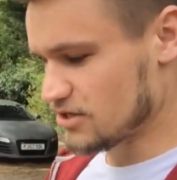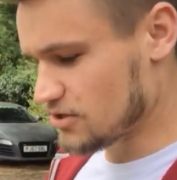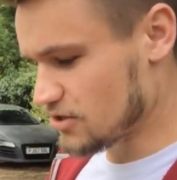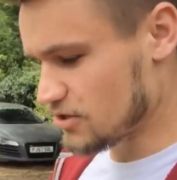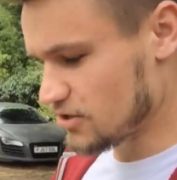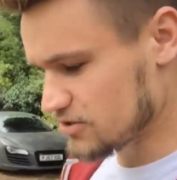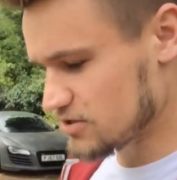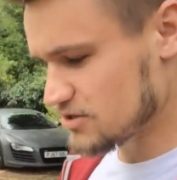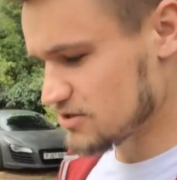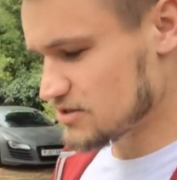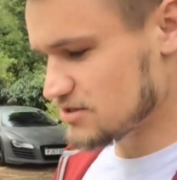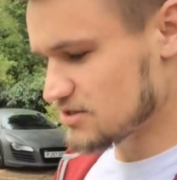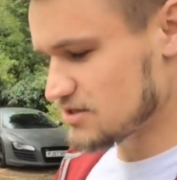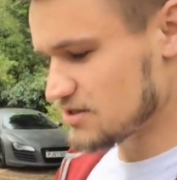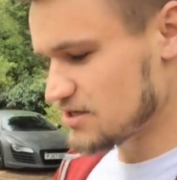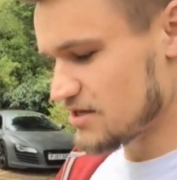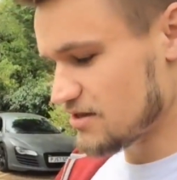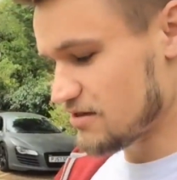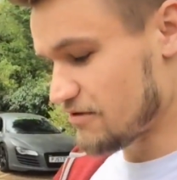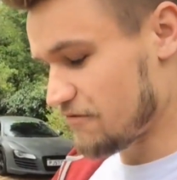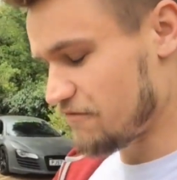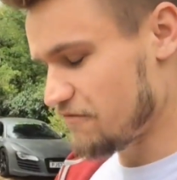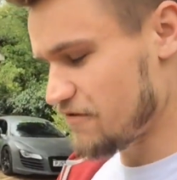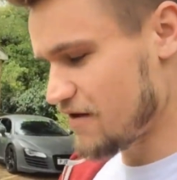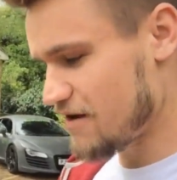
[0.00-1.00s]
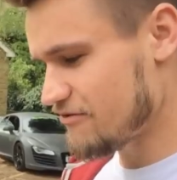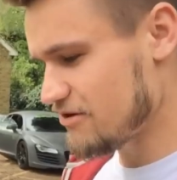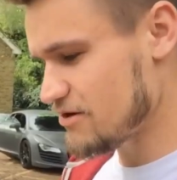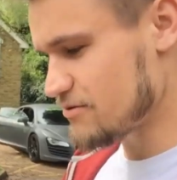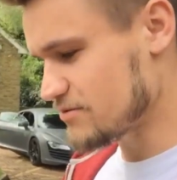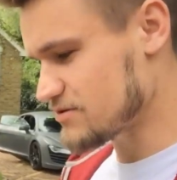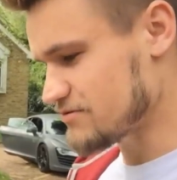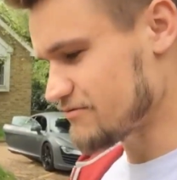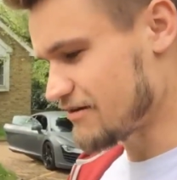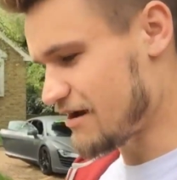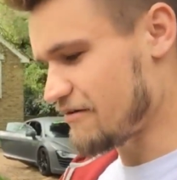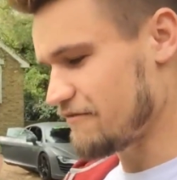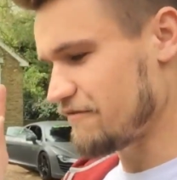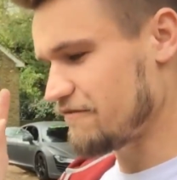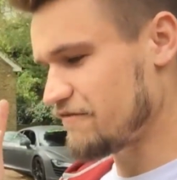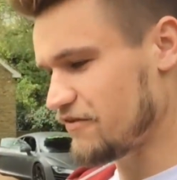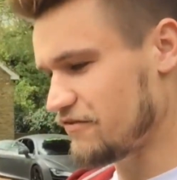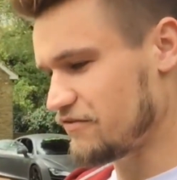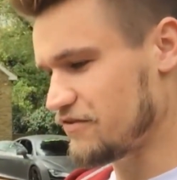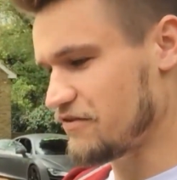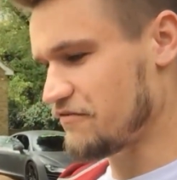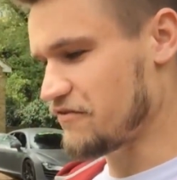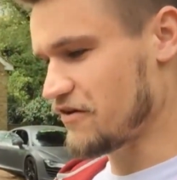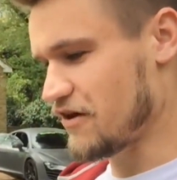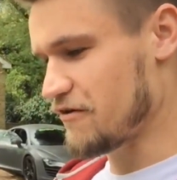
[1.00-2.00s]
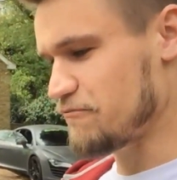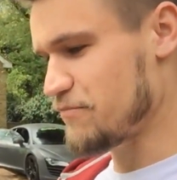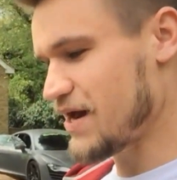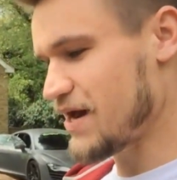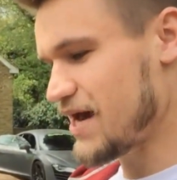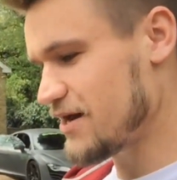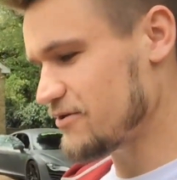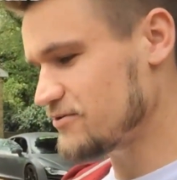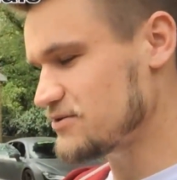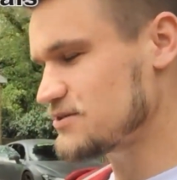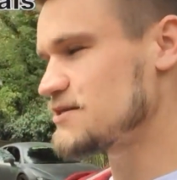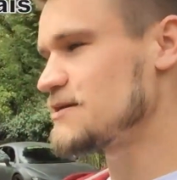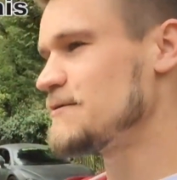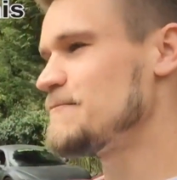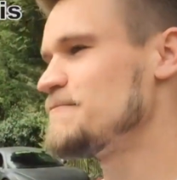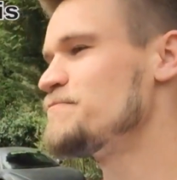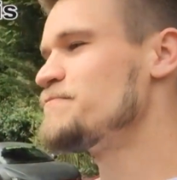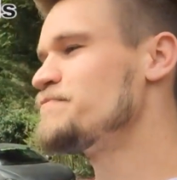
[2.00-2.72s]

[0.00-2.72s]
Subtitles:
Costs, the ferry was around £55.